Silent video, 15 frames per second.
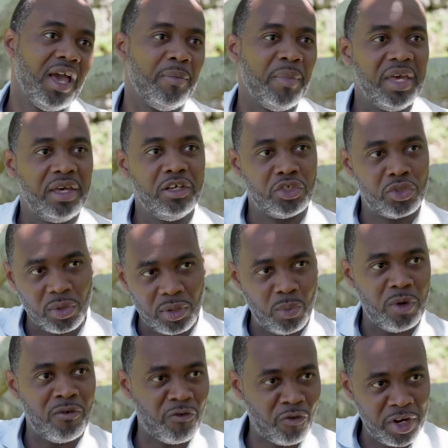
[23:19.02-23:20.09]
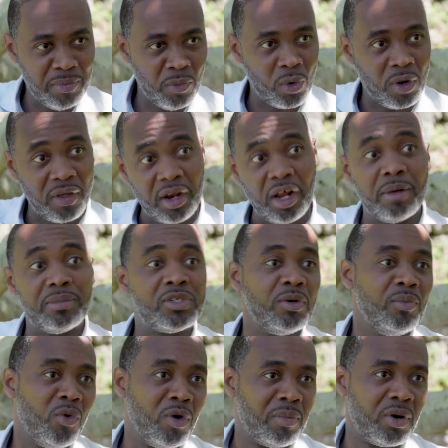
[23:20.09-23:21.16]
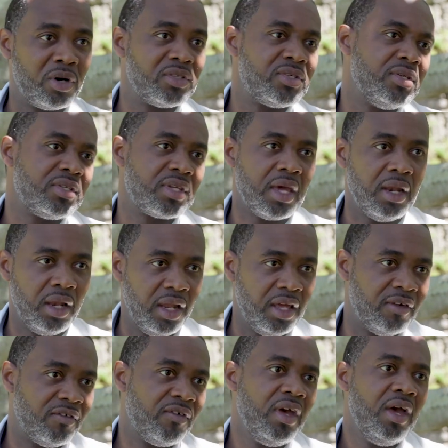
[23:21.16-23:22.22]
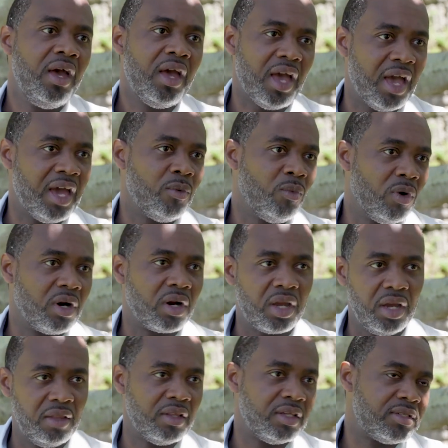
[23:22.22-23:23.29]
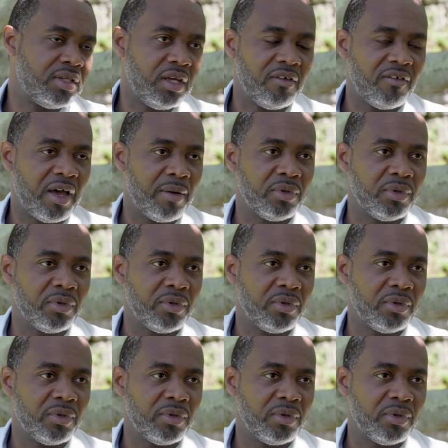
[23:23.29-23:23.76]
and making sure that we free more of that up so more persons can live and work in the city of